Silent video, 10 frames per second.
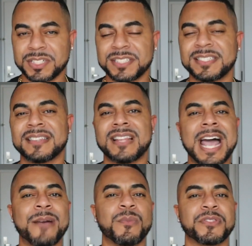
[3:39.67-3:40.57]
which is in
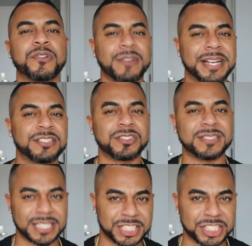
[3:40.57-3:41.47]
line with Greek
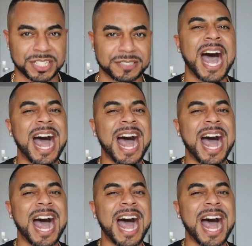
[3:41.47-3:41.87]
tradition.